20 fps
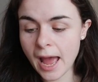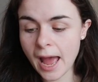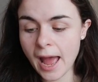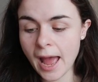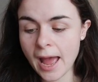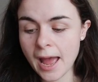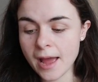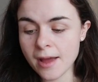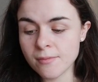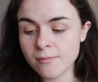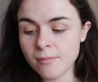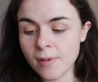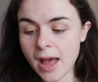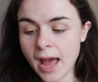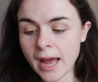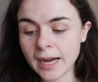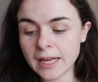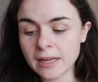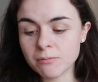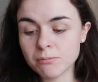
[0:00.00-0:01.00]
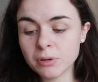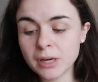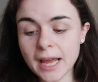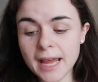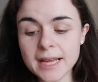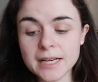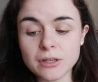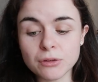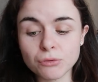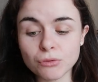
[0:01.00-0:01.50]
And he
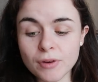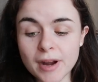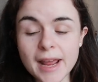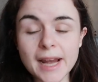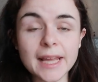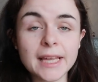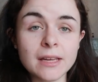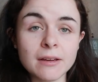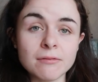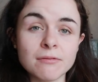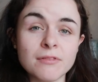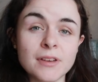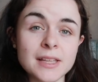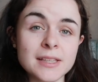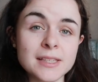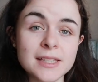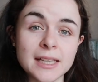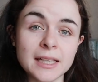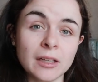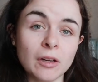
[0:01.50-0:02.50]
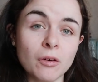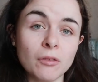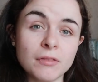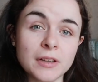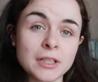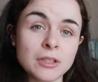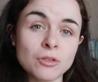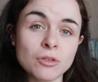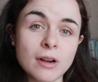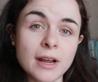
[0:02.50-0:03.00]
played a really convincing love
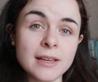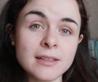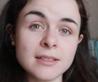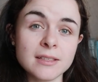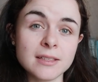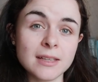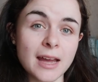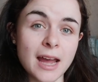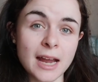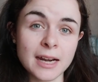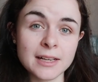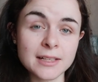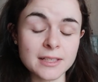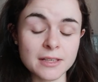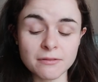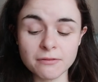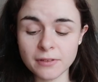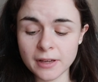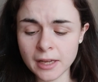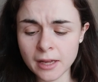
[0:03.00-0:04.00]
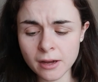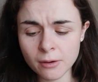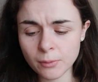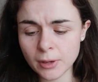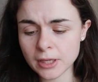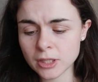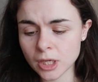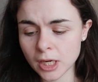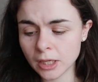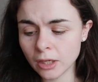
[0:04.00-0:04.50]
interest to Anna Sophia,
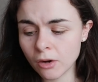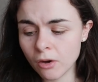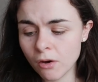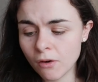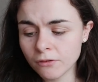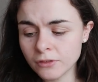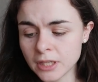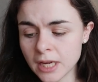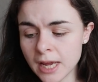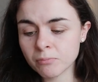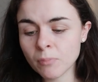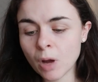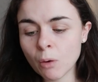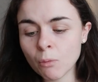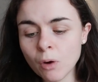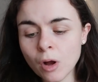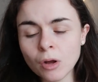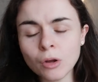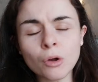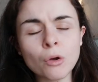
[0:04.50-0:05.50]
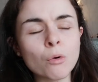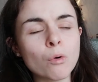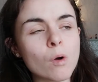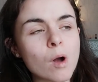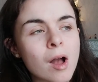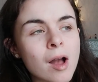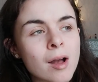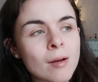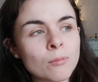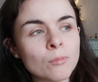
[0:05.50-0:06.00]
which I loved. My one
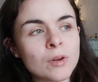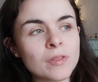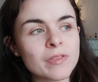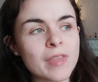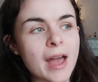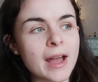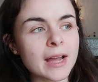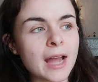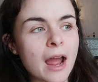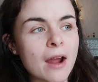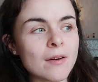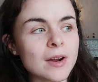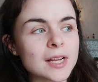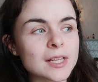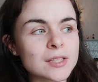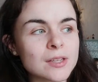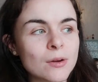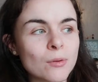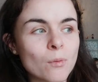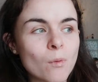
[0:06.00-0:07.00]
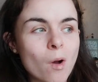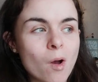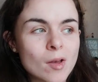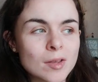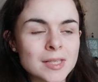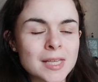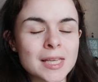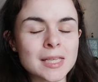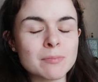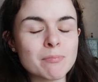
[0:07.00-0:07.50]
qualm with that character
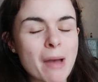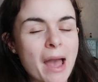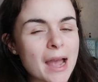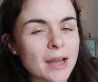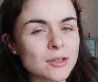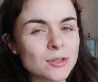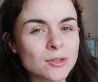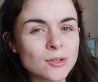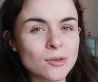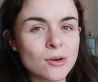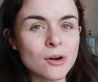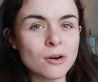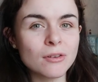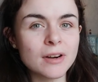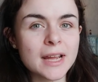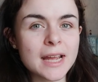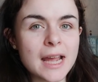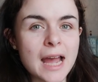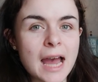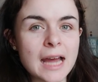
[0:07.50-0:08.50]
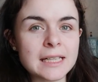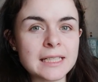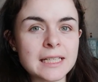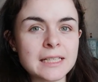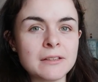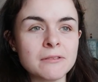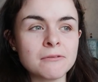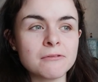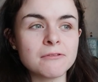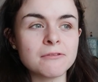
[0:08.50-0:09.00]
was his backstory. I
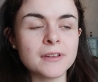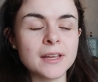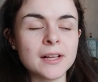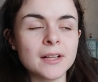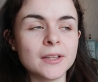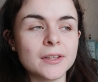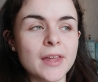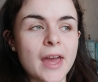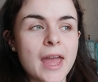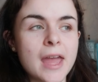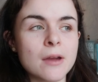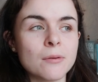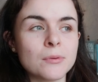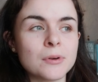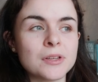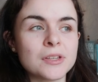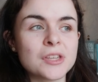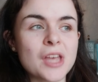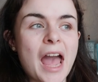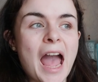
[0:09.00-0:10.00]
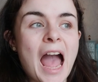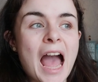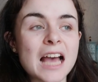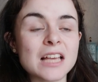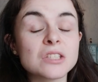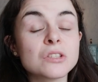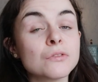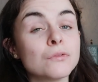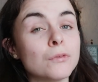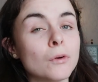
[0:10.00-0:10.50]
didn't feel that it was
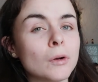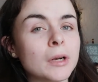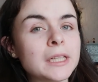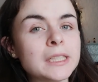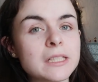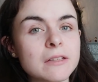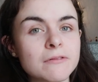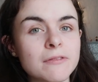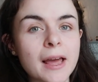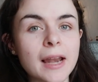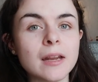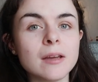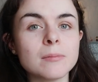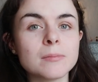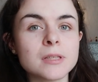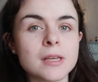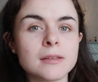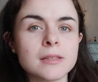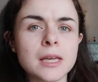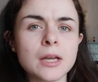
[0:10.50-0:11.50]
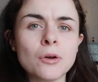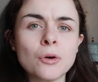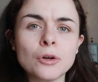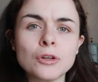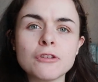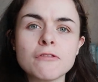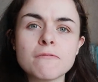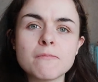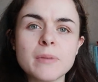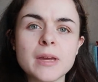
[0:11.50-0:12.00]
as fully developed as it could
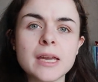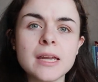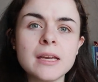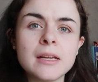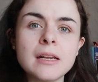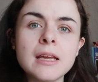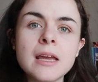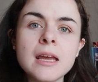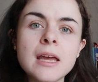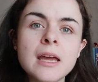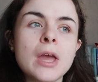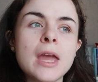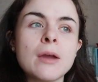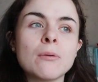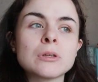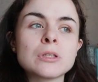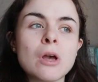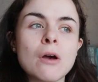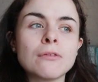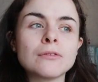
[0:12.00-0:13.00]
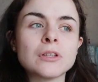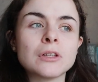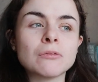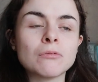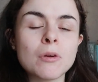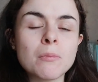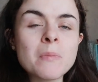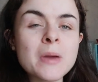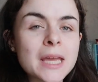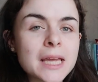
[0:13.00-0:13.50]
have been. It was often
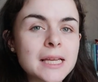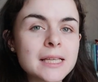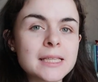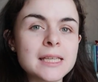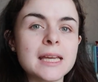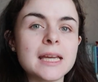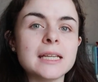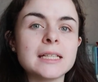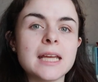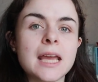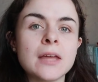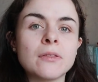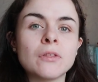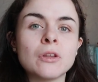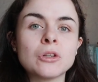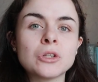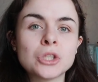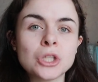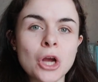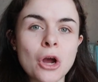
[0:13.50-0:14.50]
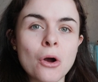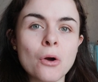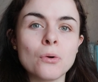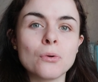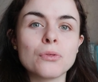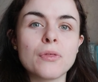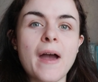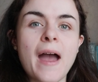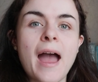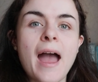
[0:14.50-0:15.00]
repeated in the
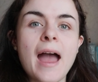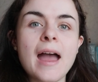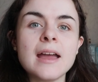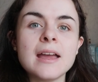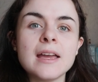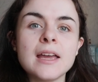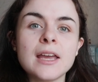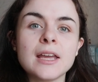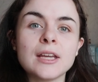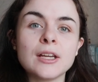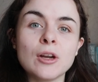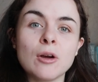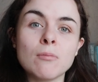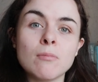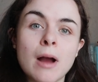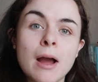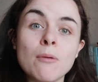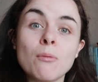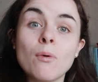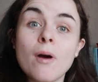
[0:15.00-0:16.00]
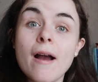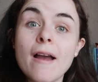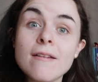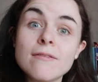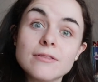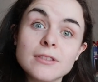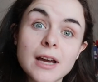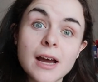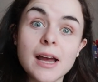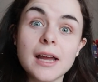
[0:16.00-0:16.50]
show that, you know, my
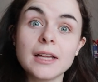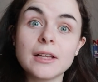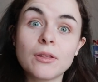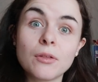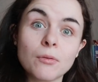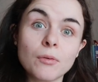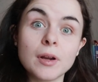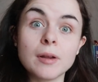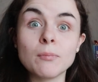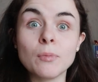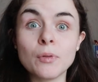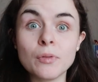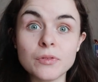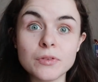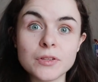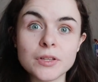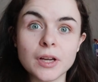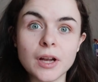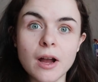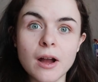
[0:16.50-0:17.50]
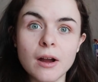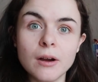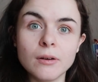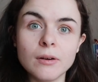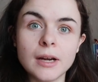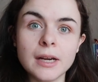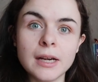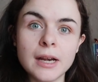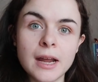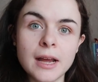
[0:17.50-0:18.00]
wife died 3 months
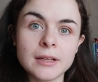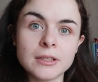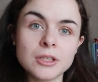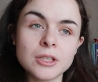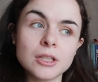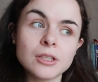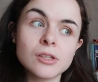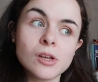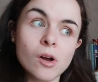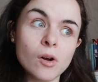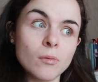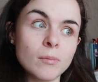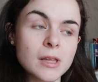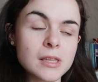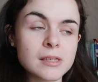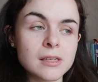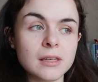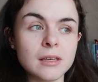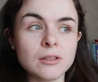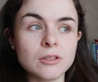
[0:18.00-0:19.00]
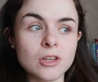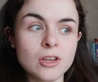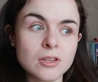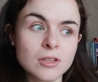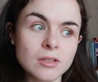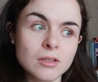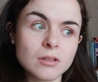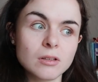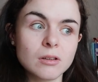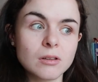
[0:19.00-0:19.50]
ago, and she told me to
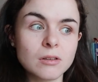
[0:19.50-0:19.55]
just,